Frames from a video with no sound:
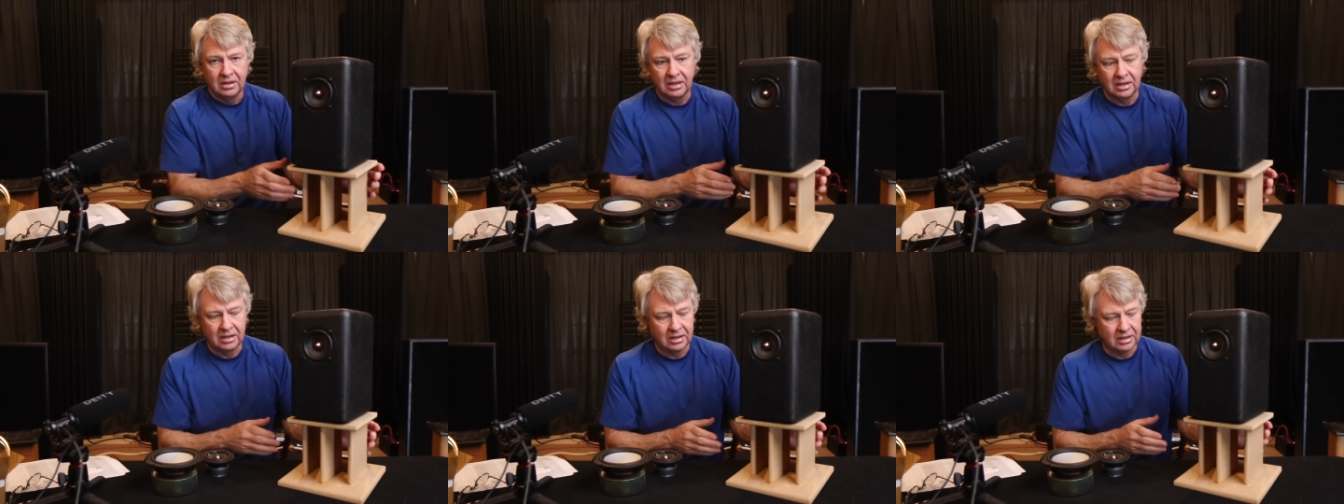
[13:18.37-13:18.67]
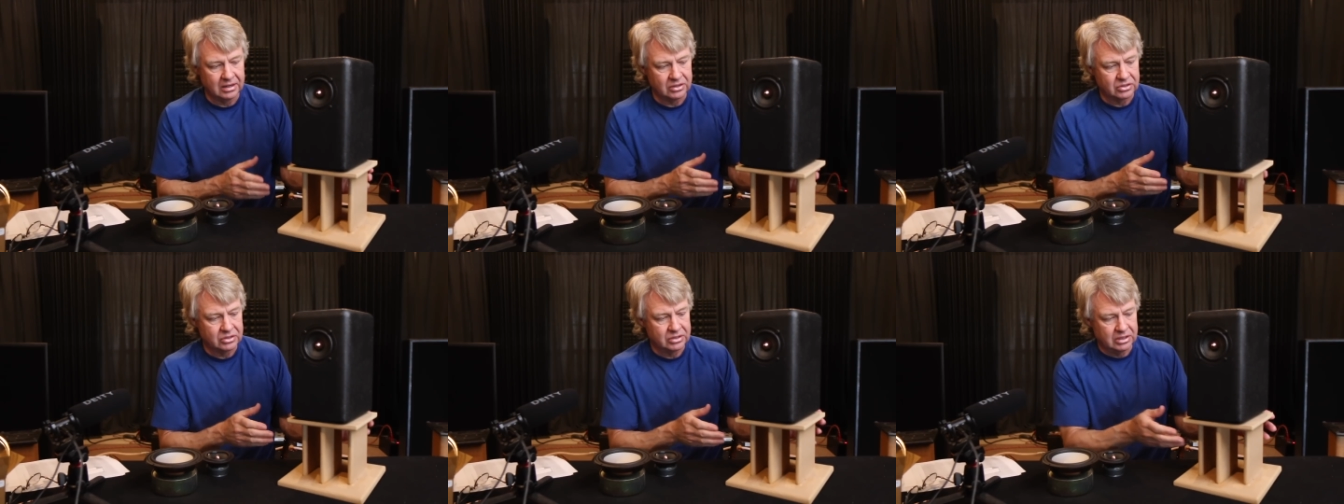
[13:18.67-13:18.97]

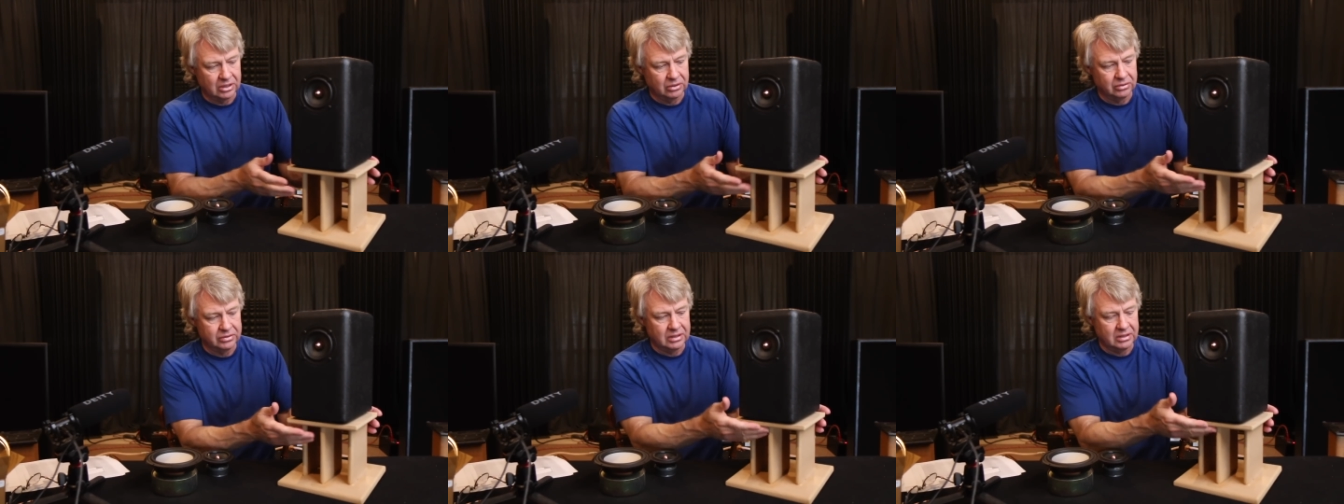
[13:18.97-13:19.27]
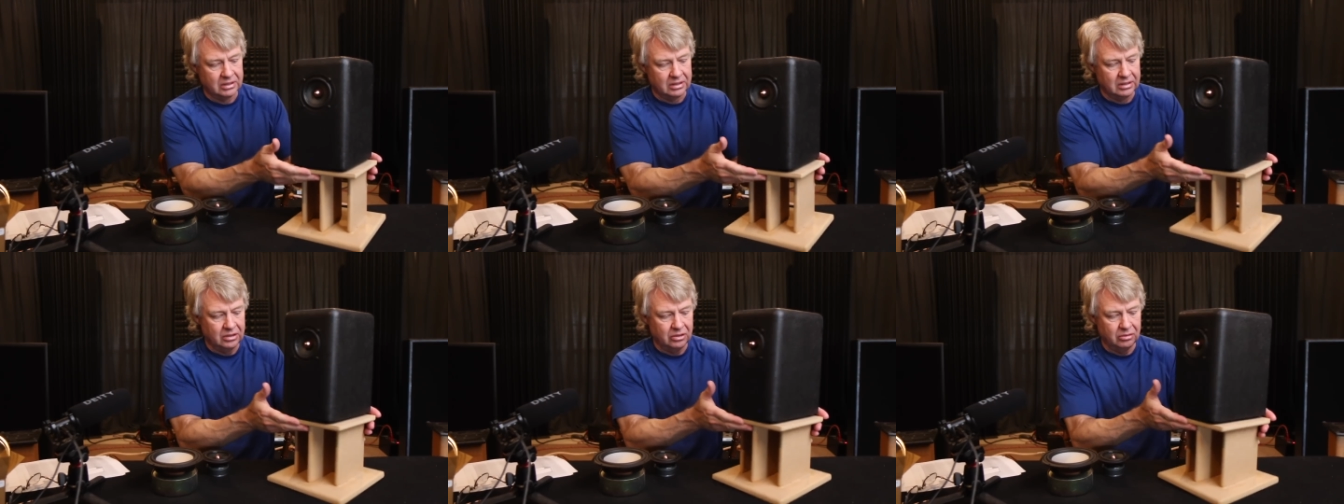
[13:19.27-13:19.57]
and it's
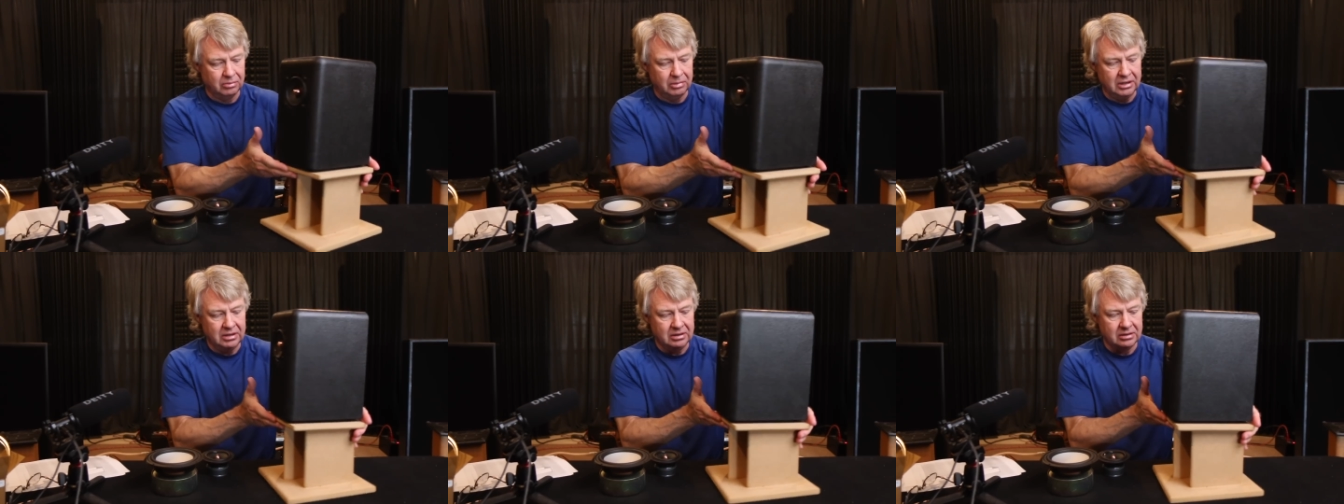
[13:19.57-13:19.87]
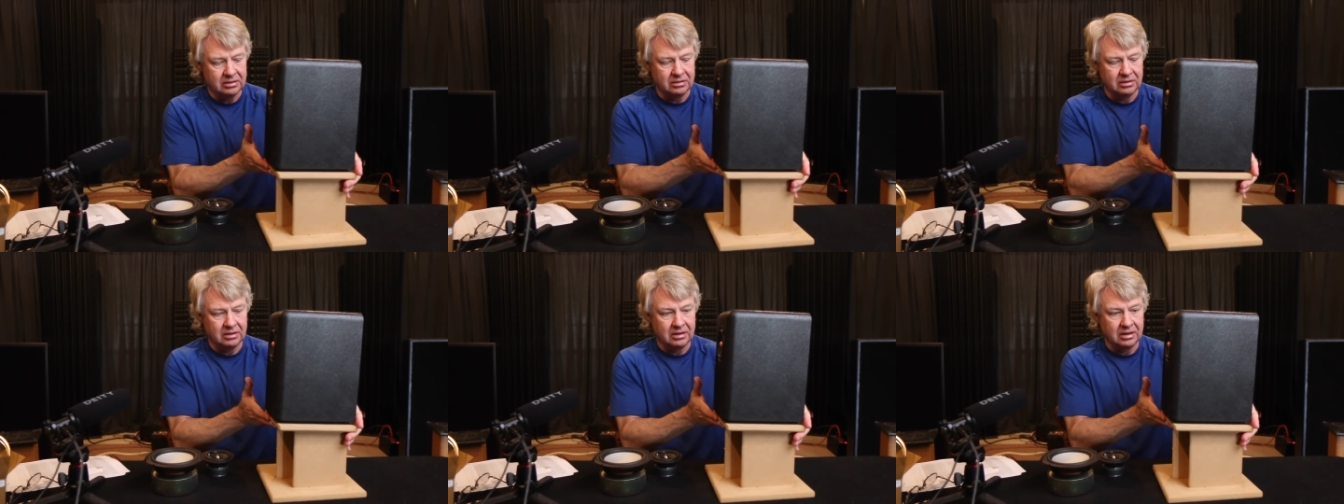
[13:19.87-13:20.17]
tilted a little bit
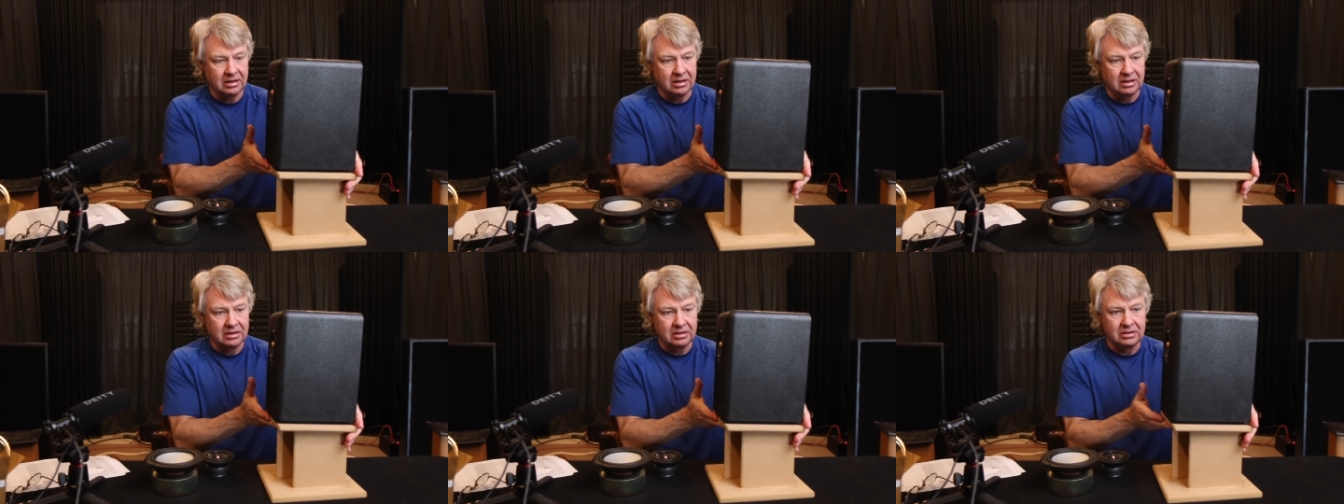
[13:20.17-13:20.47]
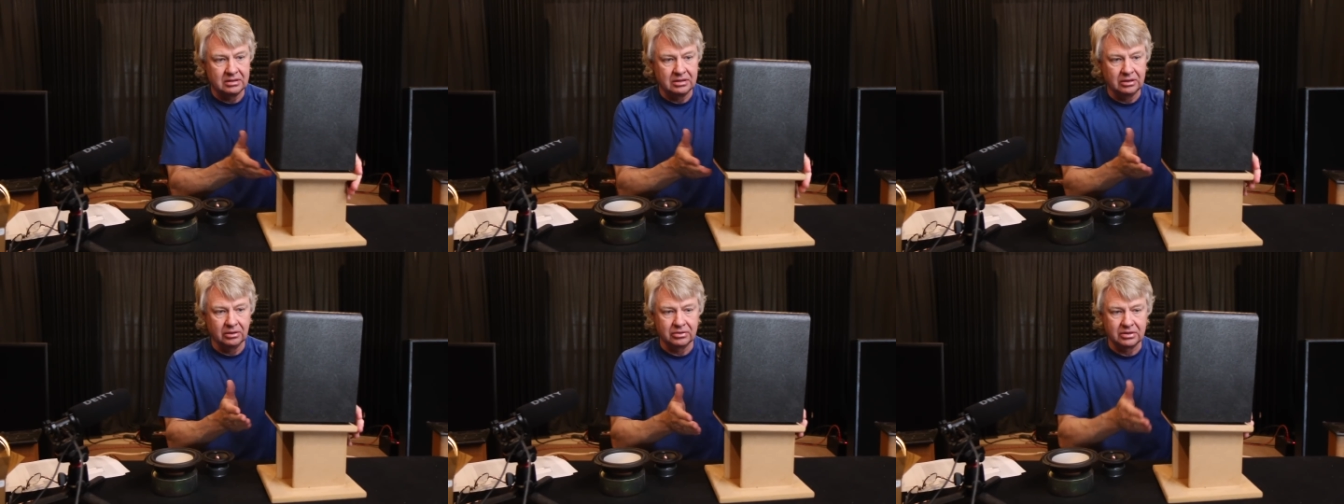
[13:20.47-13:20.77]

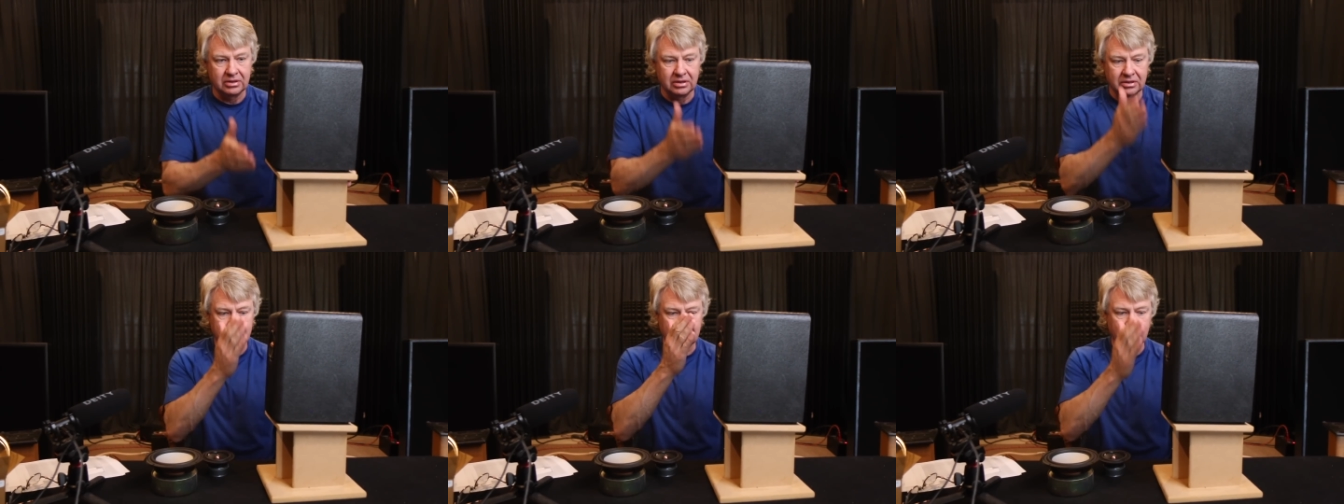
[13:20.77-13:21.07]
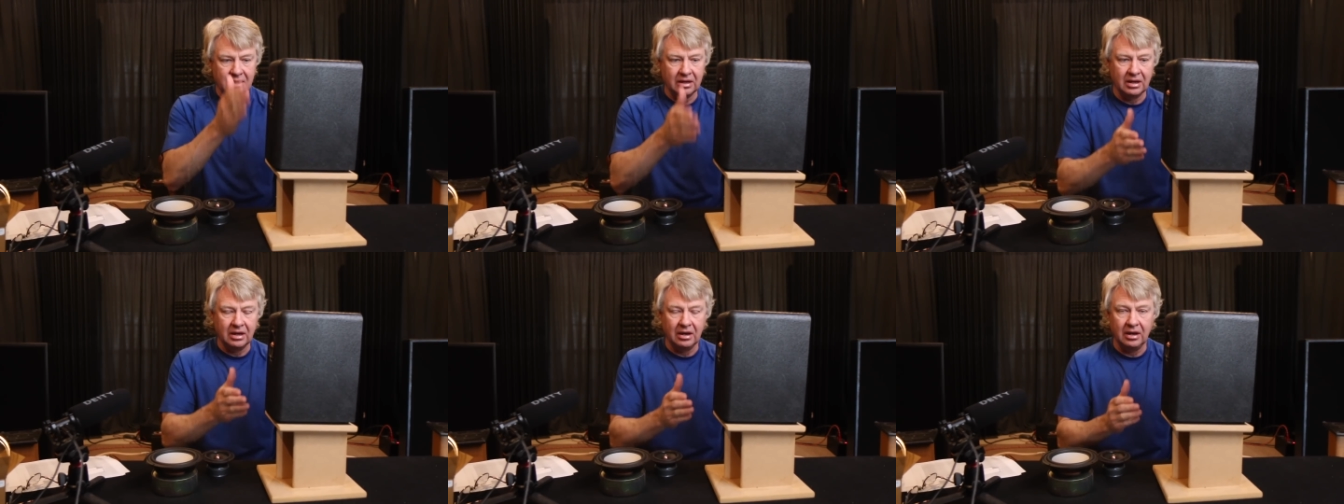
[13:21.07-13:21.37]
and tilts this
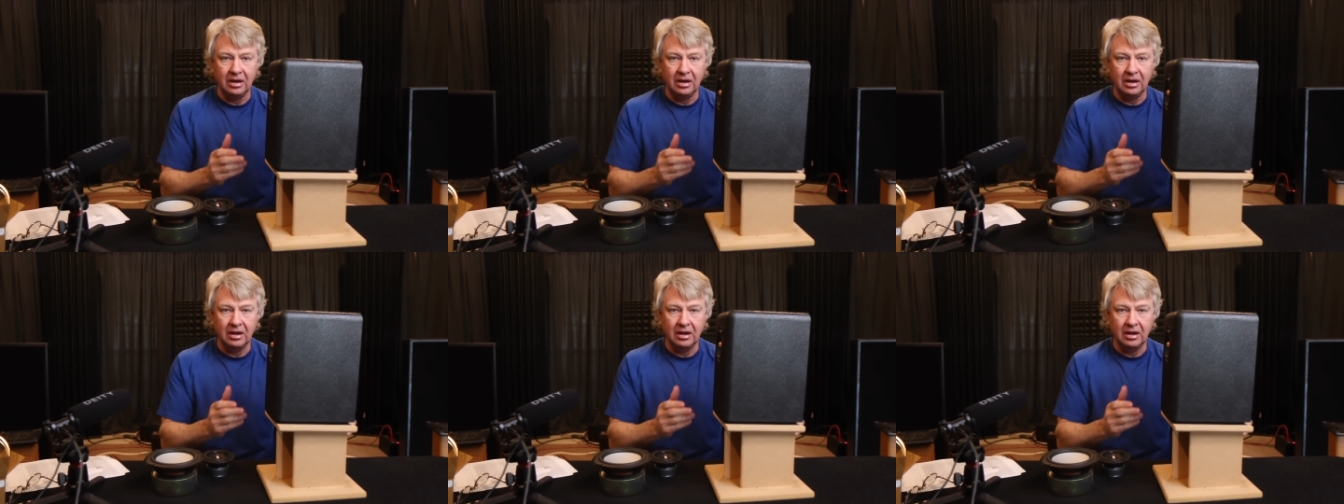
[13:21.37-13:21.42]
thing